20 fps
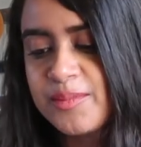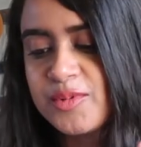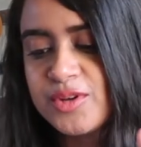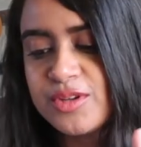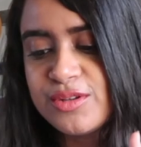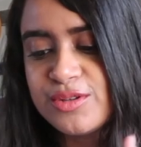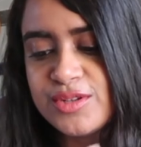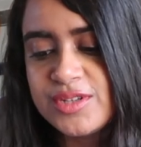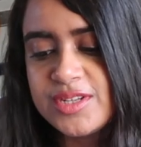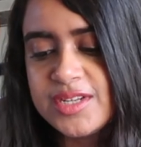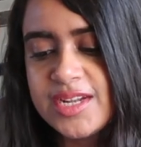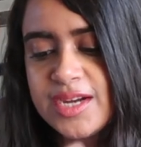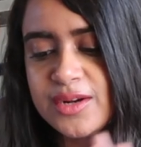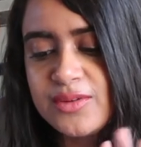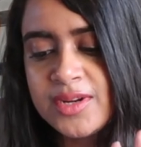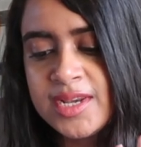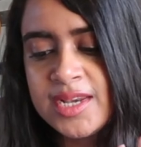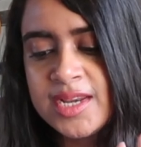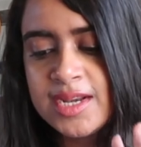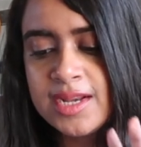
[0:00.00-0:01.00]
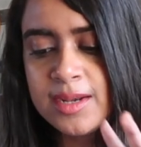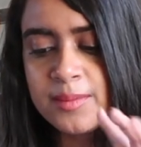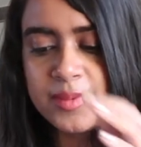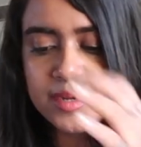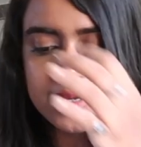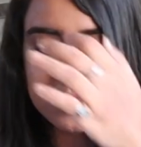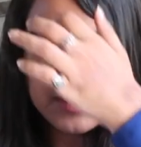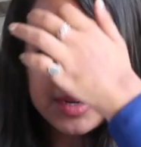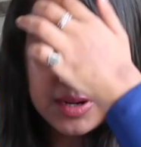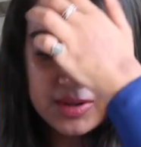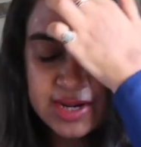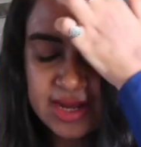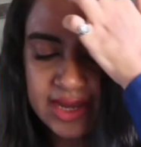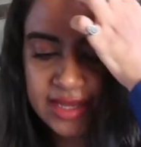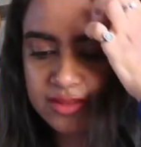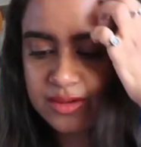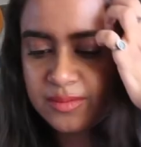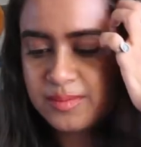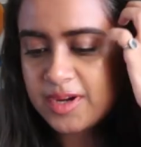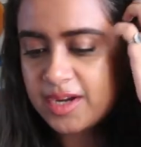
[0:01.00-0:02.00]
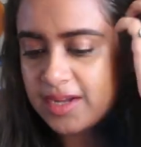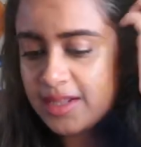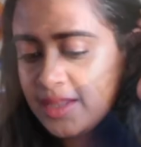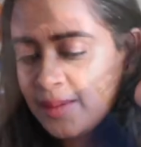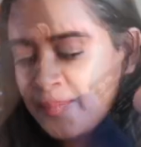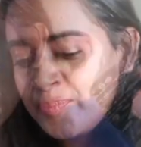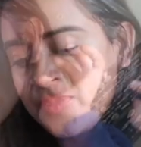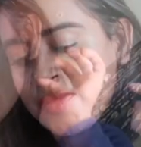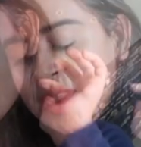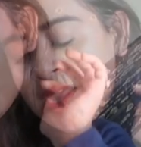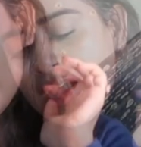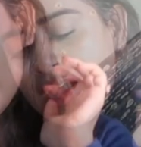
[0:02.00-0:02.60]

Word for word: I'm going to read out a little bit about Hyderabad